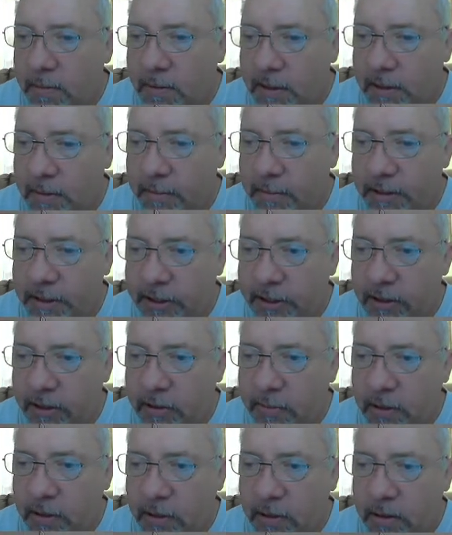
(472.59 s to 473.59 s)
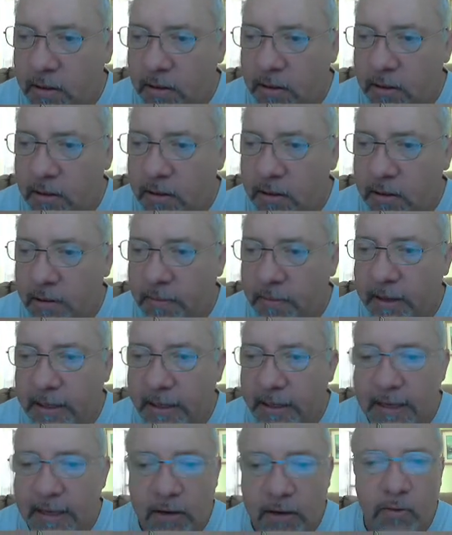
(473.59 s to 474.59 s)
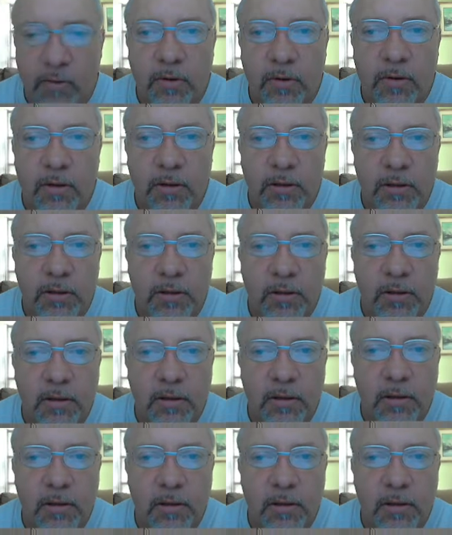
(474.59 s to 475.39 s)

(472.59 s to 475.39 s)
Pick the material ball. We'll make that orange.